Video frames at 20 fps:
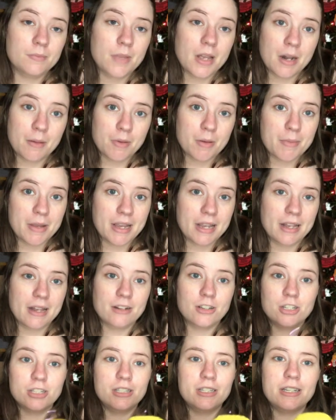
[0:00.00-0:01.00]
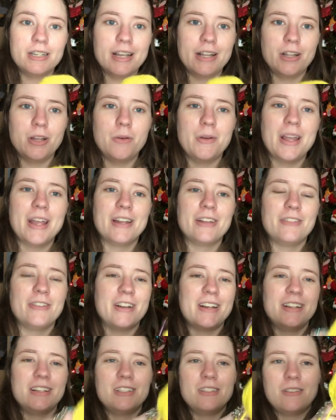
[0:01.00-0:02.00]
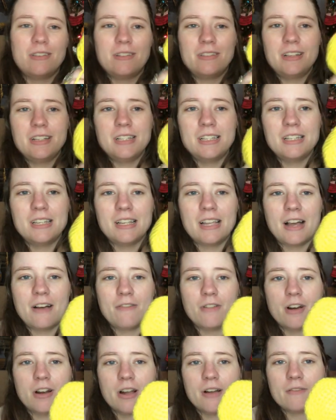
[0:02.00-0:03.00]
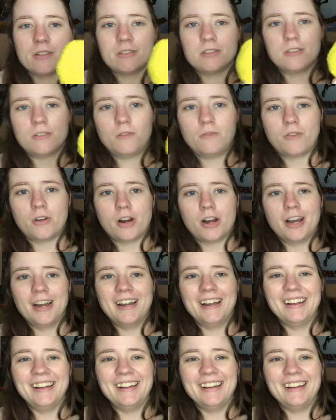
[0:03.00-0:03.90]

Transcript: And I'm gonna make it just yellow and green. So this is how far I got one so far.